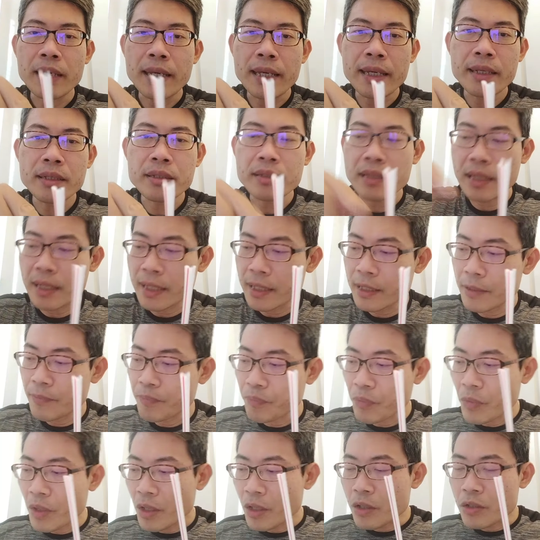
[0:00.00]
airtight.
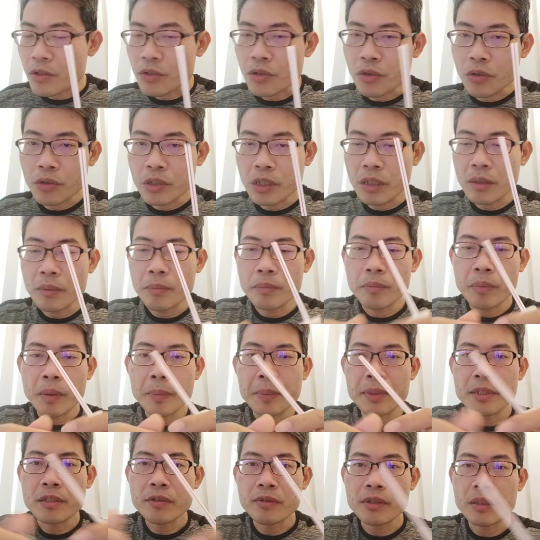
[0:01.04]
So the
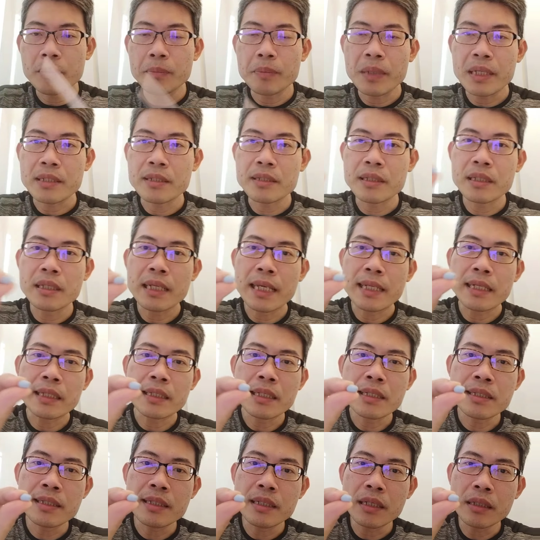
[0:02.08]
purpose of the plasticine, and I
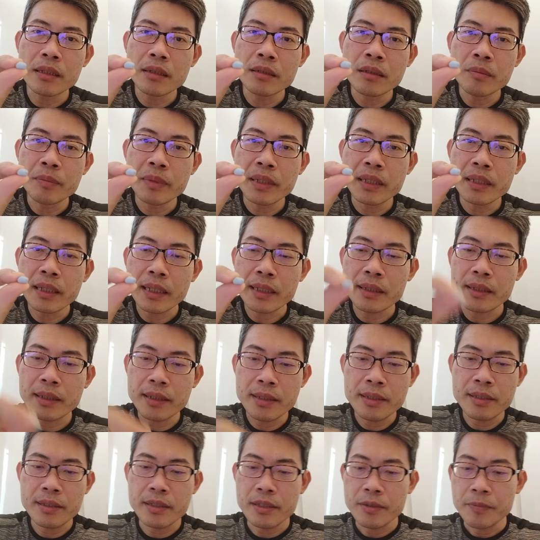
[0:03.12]
just need a little bit like
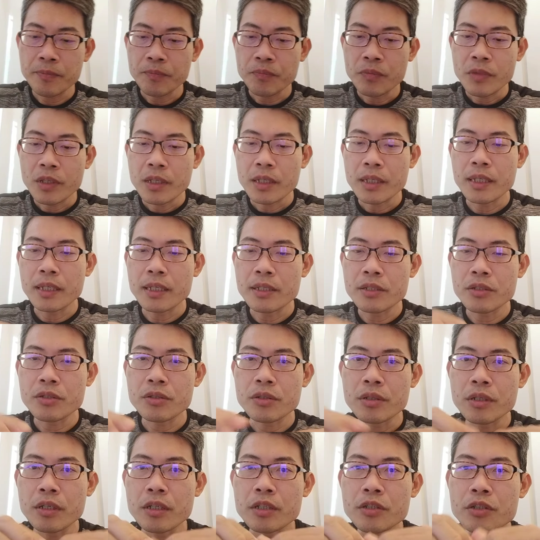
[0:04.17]
this, is
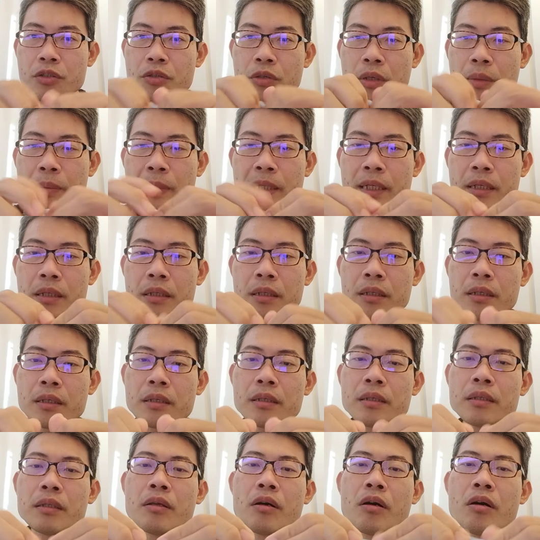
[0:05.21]
to make a
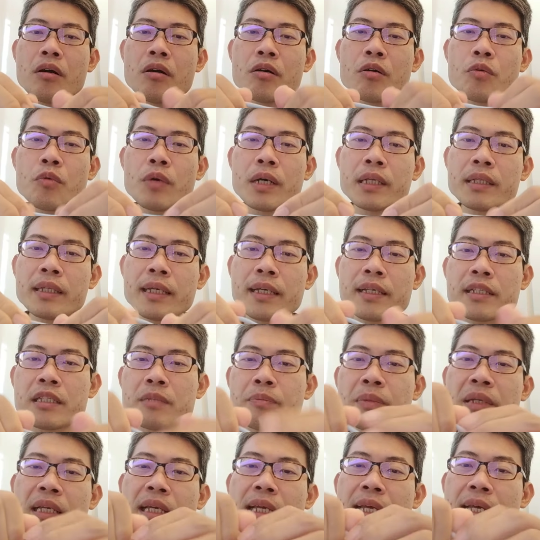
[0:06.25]
long one like
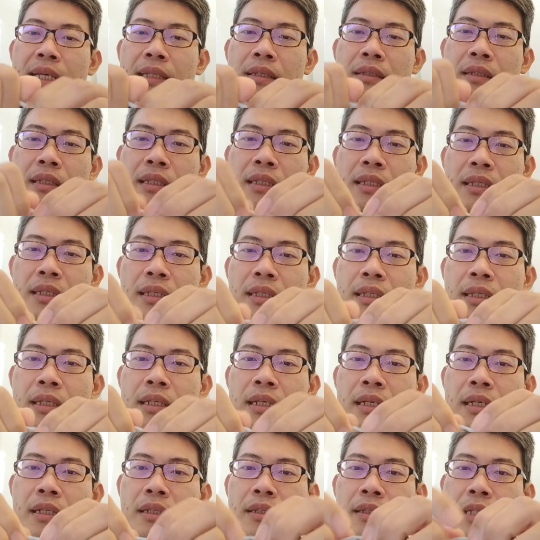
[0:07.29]
spaghetti,
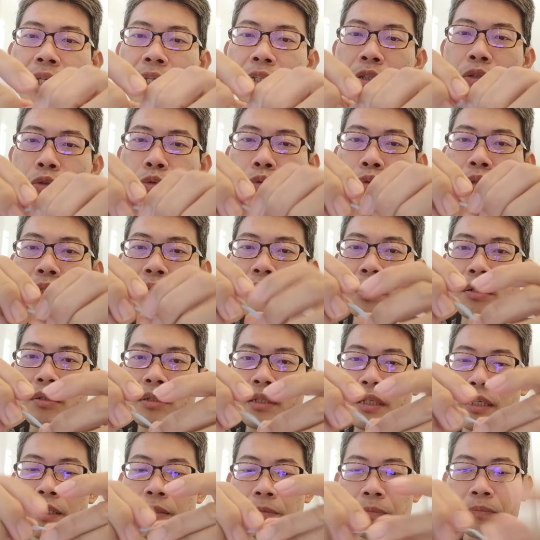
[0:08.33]
like noodles.
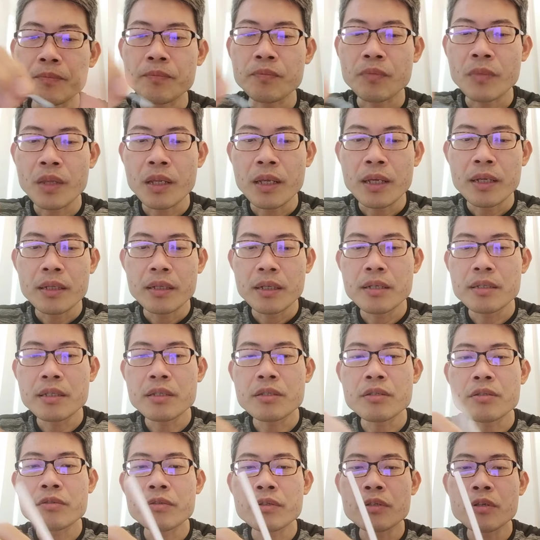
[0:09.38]
Then I
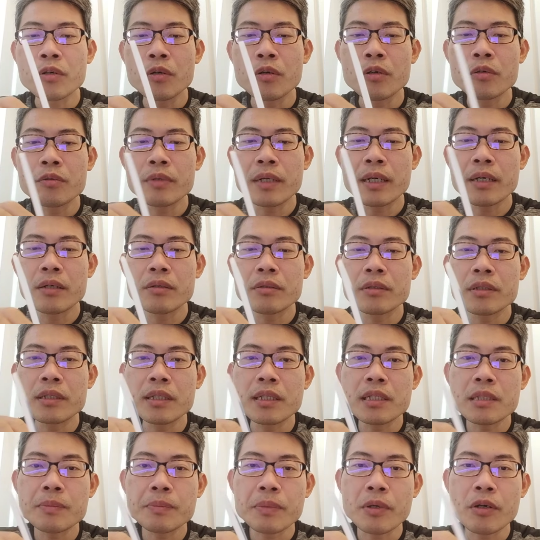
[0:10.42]
just go around
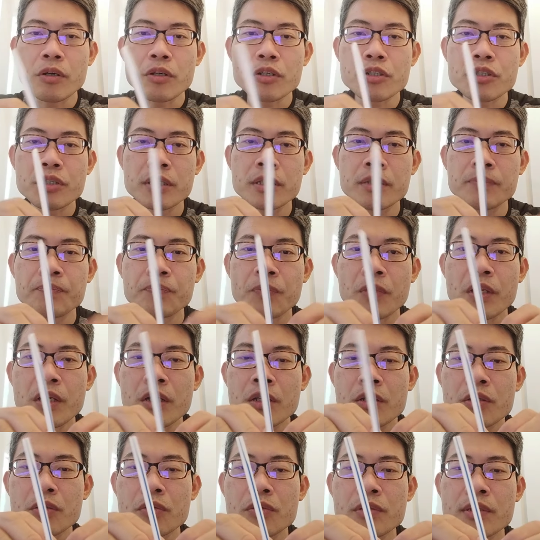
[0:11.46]
this portion
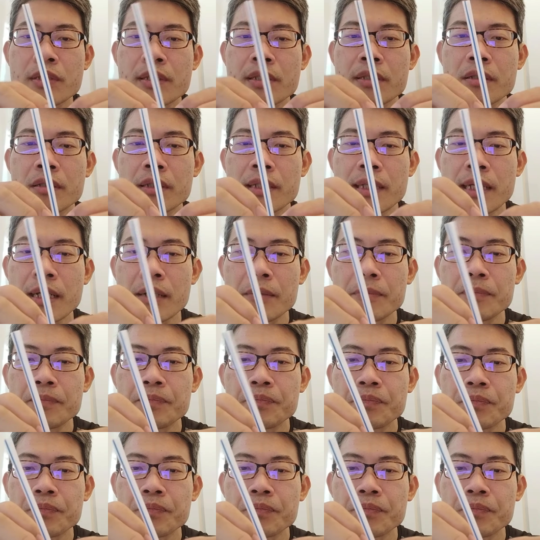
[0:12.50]
to seal it up.